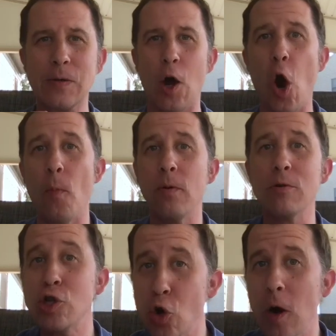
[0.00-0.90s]
So I hope you
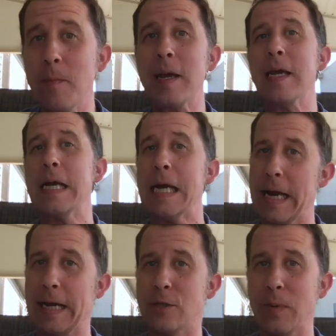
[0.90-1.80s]
will join me
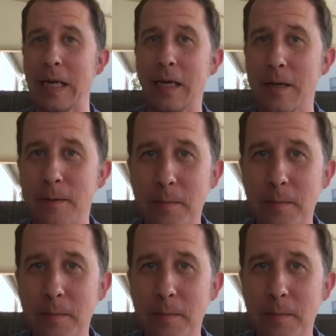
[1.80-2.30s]
next week.